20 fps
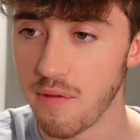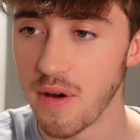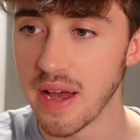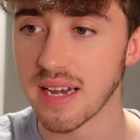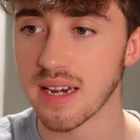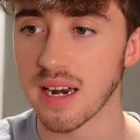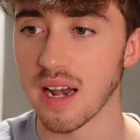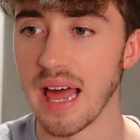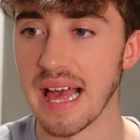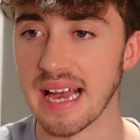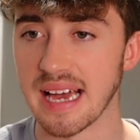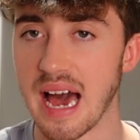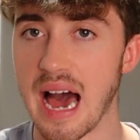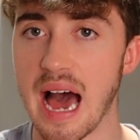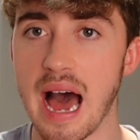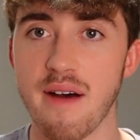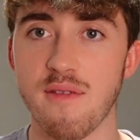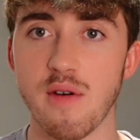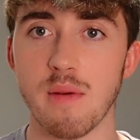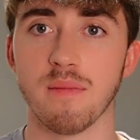If I could like
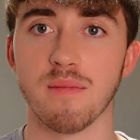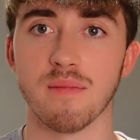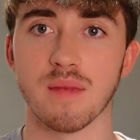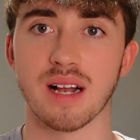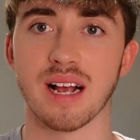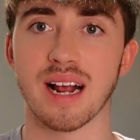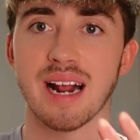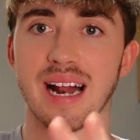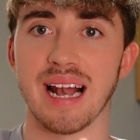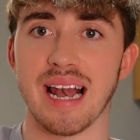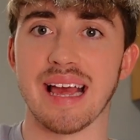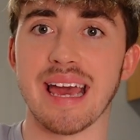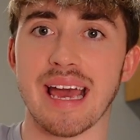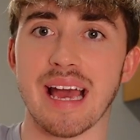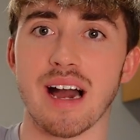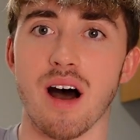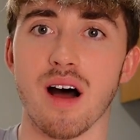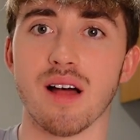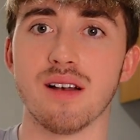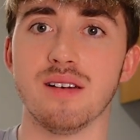have him
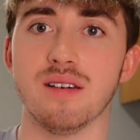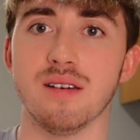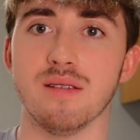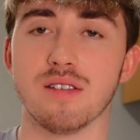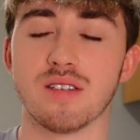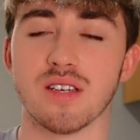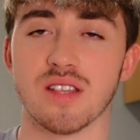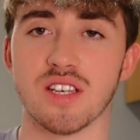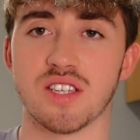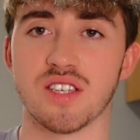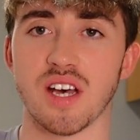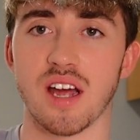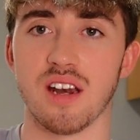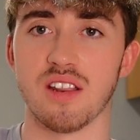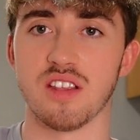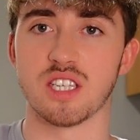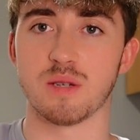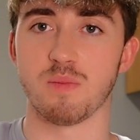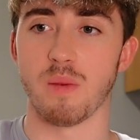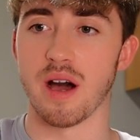clinging on to the side of
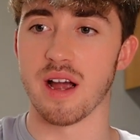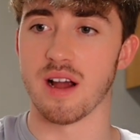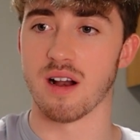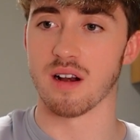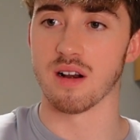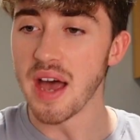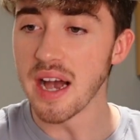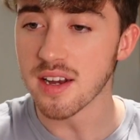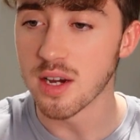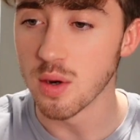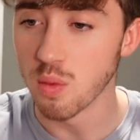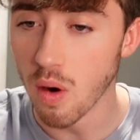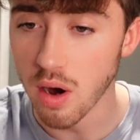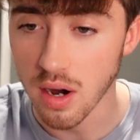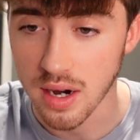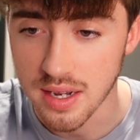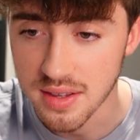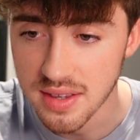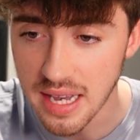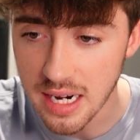the spire. That could
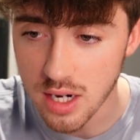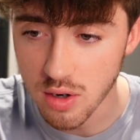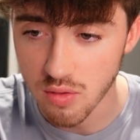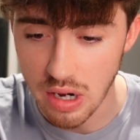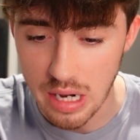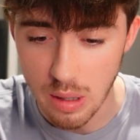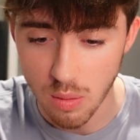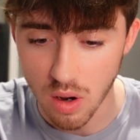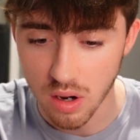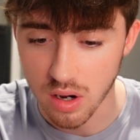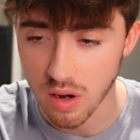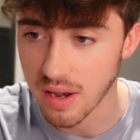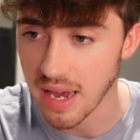work. That could really work.